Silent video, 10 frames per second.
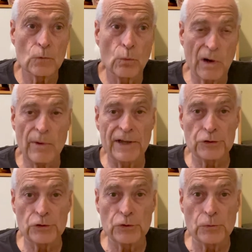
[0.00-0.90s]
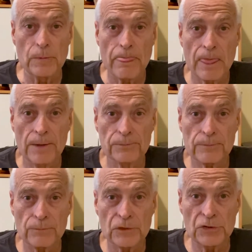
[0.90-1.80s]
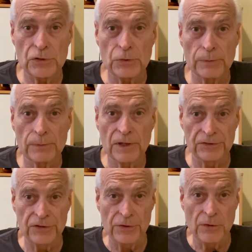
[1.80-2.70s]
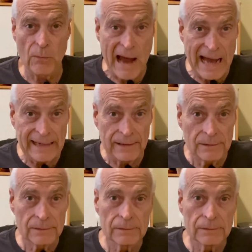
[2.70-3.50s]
what do I do to continue to ride